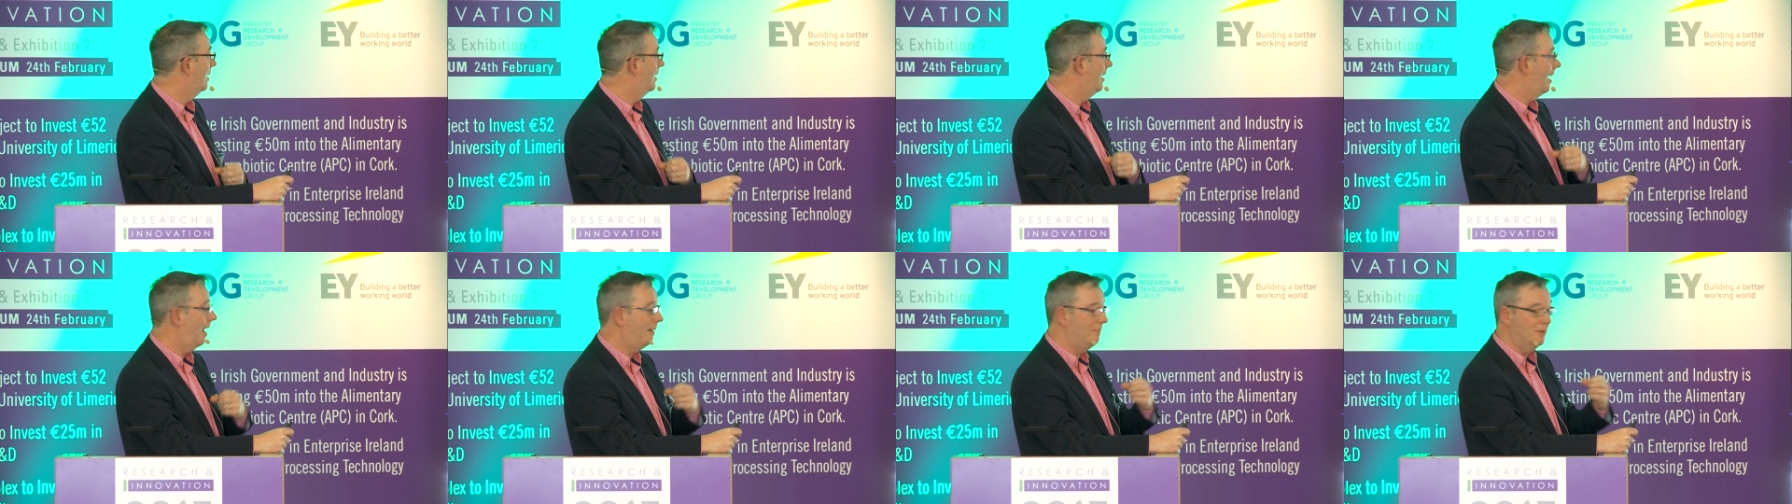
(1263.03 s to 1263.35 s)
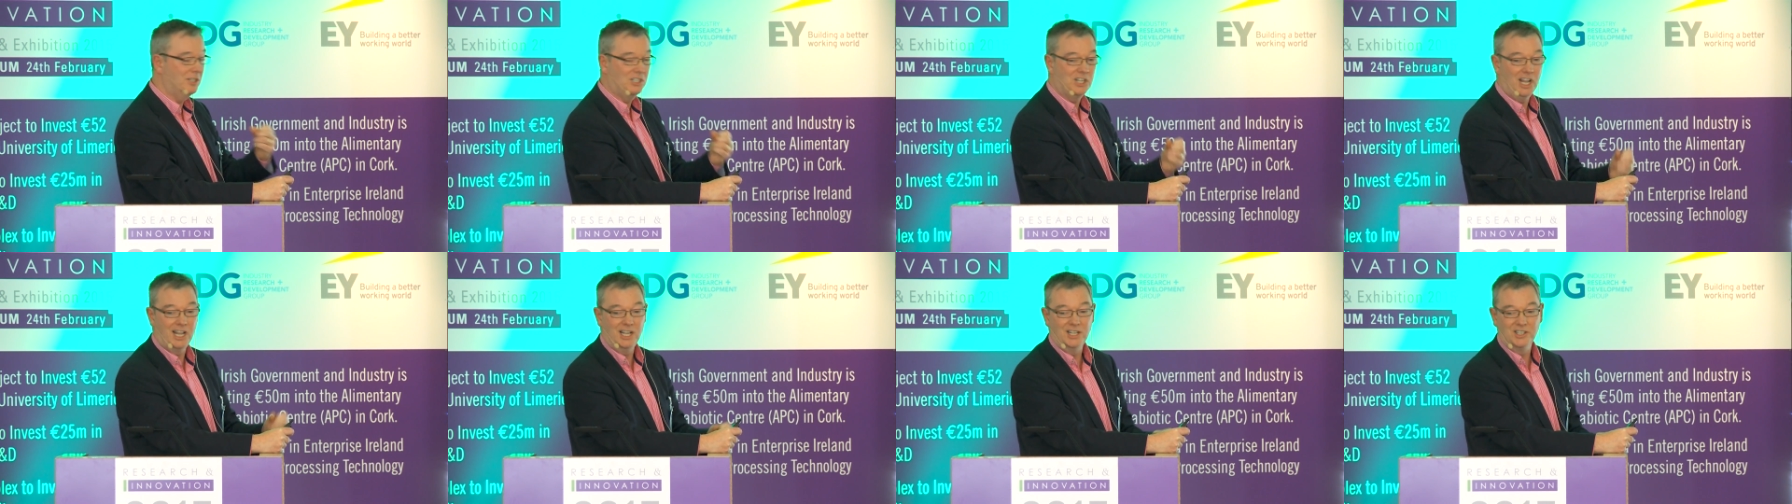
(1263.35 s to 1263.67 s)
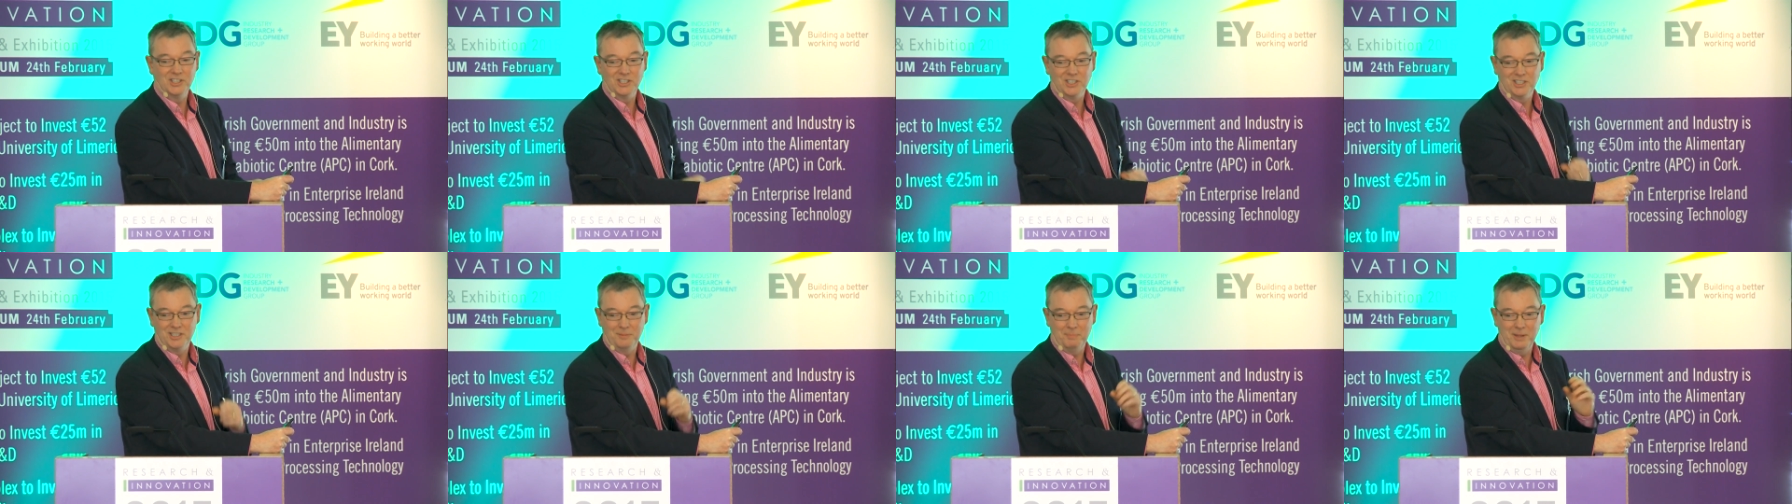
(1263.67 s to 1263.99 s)
Climate change
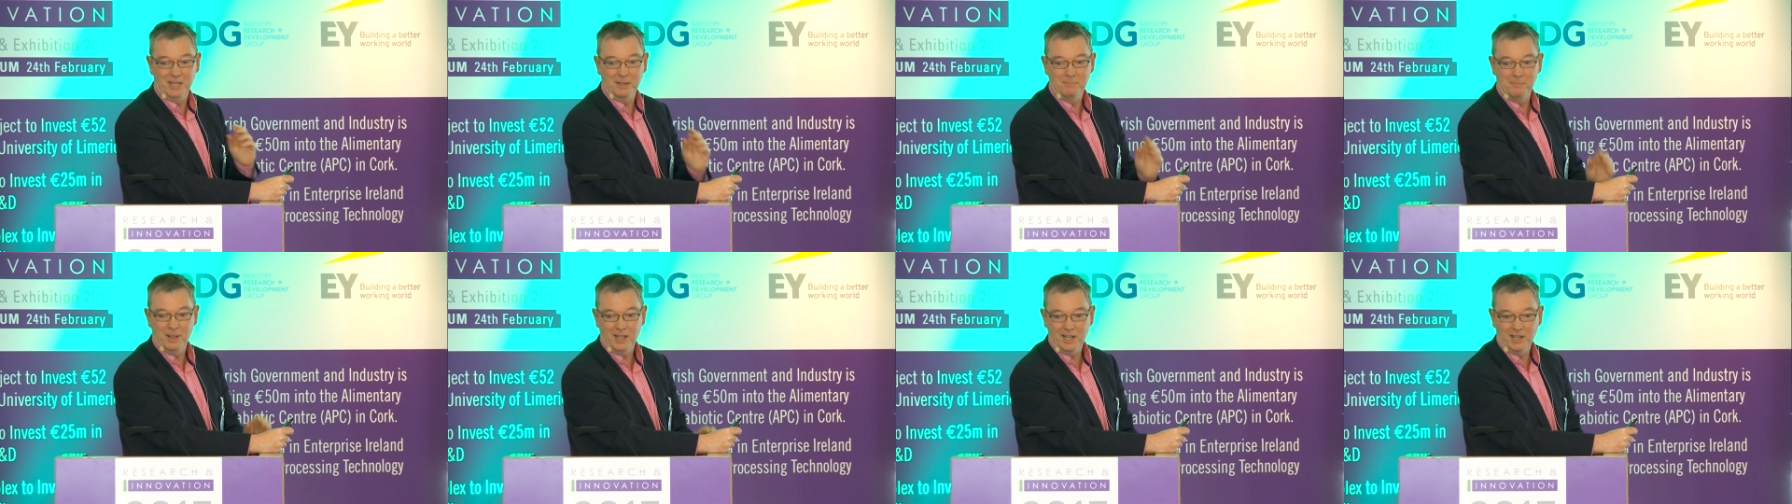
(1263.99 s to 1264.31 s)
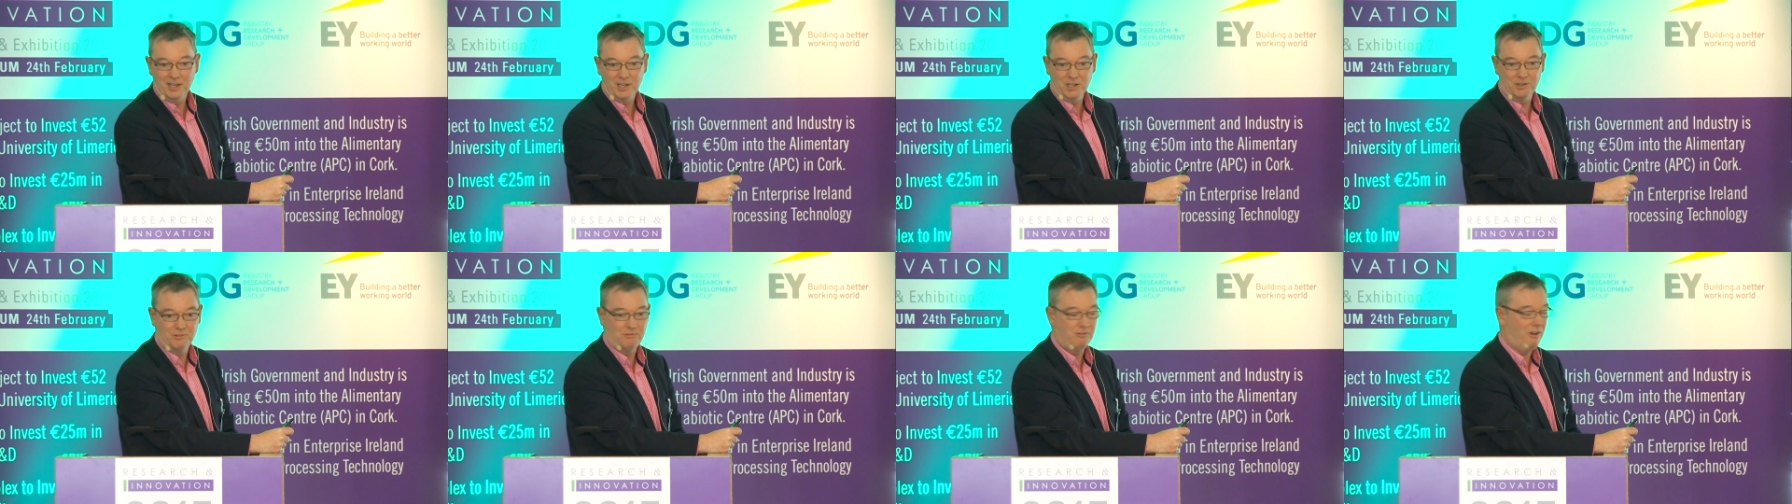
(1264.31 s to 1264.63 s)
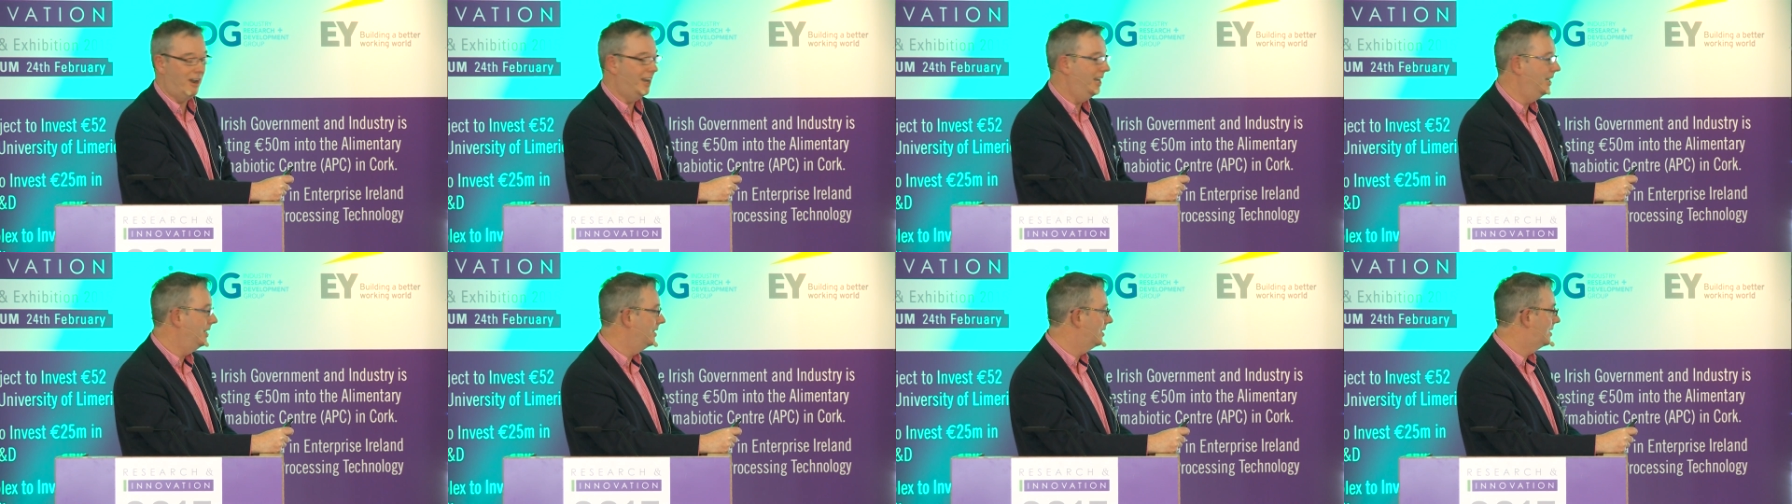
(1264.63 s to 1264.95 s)
is a big mega
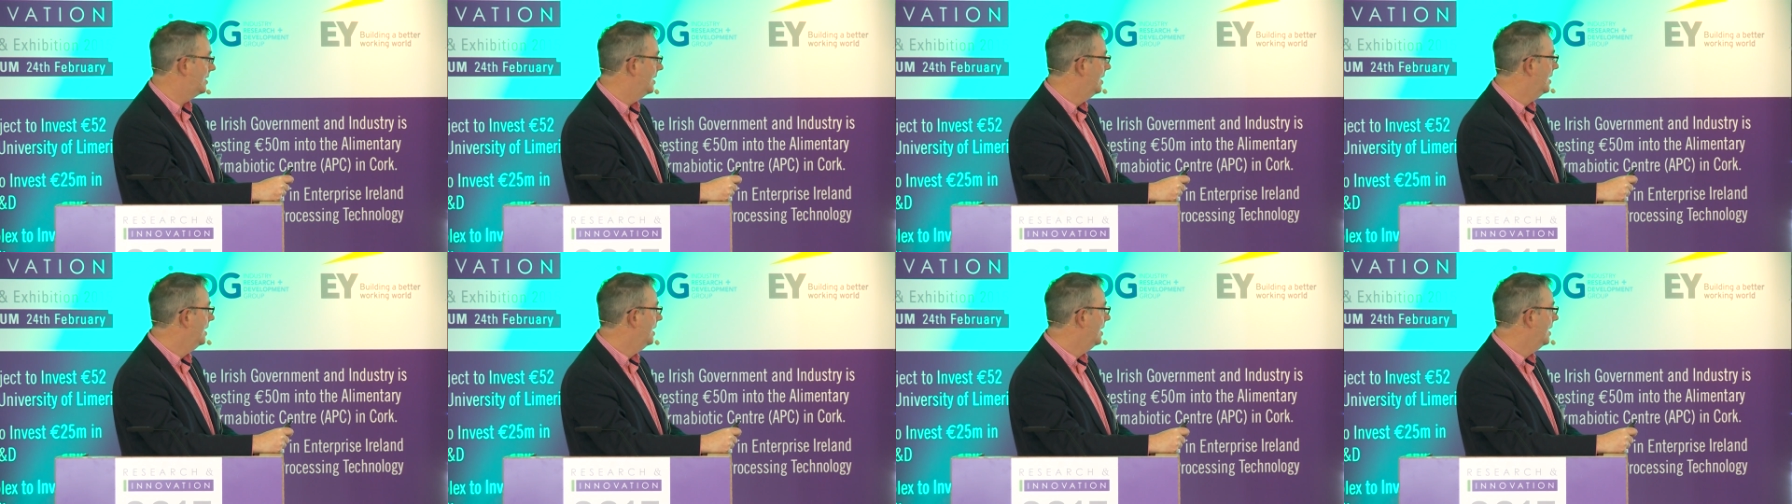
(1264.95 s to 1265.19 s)
trend.